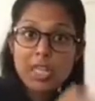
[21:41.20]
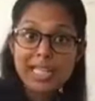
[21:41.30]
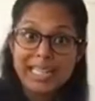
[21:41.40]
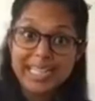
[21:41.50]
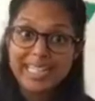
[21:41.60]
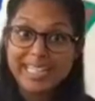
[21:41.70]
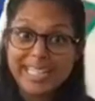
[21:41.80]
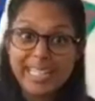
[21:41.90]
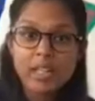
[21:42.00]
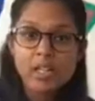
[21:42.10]
in it.
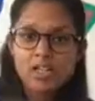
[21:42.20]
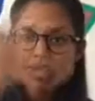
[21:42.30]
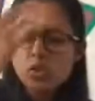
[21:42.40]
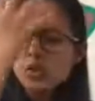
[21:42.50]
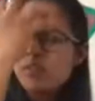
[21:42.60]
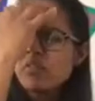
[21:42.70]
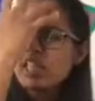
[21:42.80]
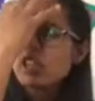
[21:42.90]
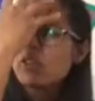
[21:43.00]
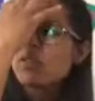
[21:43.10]
Do you think
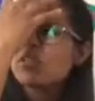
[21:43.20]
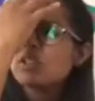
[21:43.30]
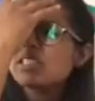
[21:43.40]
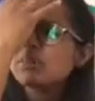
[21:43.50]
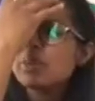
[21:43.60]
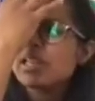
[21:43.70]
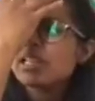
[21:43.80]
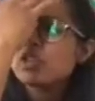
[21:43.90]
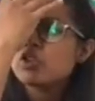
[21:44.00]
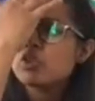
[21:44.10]
your phonics brain can
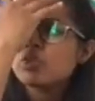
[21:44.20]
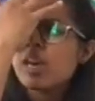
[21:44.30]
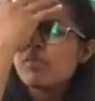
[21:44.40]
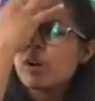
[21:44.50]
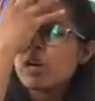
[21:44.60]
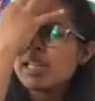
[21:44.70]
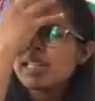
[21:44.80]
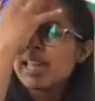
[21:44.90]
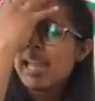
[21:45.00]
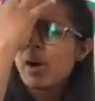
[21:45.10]
do that right
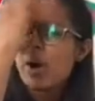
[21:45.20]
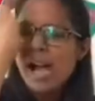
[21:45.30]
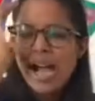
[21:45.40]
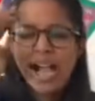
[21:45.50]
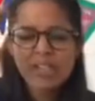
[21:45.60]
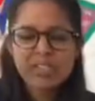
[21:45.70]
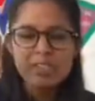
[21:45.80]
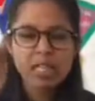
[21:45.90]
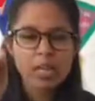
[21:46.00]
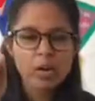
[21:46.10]
now? Have a
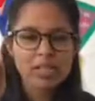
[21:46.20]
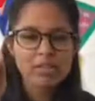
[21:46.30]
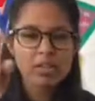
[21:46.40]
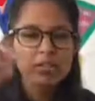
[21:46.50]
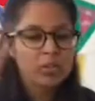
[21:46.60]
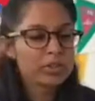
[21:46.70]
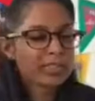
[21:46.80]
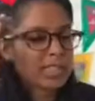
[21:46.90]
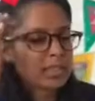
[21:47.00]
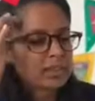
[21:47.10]
think. I'll give you a few
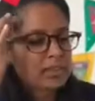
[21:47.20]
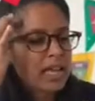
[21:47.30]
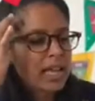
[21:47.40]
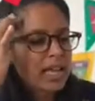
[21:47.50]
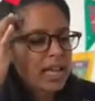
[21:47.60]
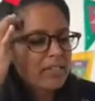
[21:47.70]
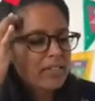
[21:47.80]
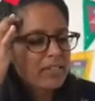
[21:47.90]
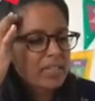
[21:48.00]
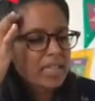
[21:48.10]
seconds. Have
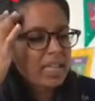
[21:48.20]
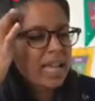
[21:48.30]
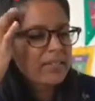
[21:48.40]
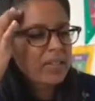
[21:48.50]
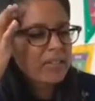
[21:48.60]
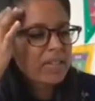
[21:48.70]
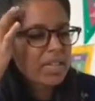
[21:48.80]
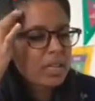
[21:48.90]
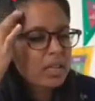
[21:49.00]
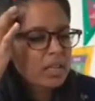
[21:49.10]
a
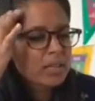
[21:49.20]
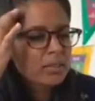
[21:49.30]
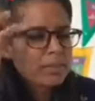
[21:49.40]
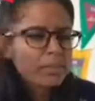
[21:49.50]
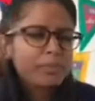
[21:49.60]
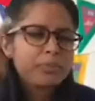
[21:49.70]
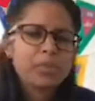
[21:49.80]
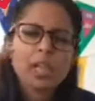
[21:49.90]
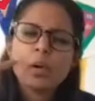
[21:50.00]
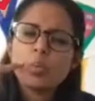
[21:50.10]
think.
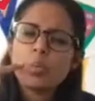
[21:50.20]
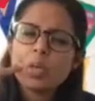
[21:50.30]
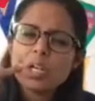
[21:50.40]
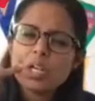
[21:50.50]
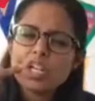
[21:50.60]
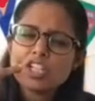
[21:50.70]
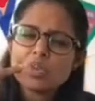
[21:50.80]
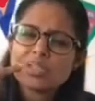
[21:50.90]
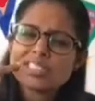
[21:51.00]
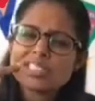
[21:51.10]
A word or
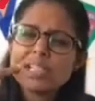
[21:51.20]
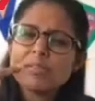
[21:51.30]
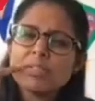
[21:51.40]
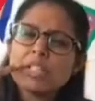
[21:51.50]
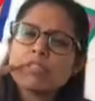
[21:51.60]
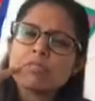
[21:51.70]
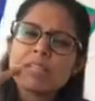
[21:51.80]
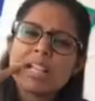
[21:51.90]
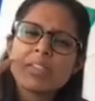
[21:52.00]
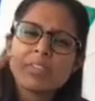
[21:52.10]
something
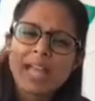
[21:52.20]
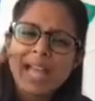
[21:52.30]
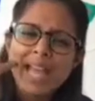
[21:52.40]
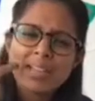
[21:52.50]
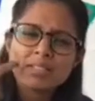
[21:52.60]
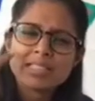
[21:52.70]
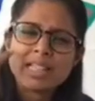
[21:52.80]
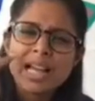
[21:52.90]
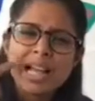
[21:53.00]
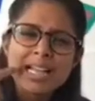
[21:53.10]
around the house that
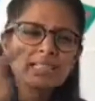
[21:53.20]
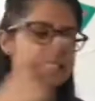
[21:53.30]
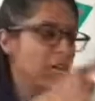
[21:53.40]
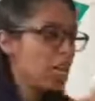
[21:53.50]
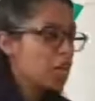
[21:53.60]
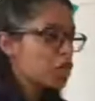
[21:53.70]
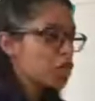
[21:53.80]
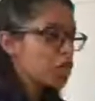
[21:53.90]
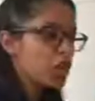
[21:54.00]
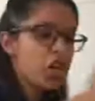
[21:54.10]
has
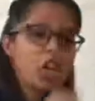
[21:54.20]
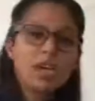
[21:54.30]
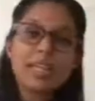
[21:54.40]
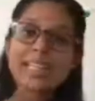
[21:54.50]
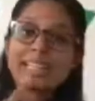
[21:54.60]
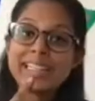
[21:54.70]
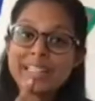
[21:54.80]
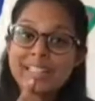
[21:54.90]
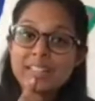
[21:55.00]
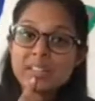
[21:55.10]
T in
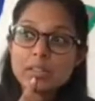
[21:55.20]
it.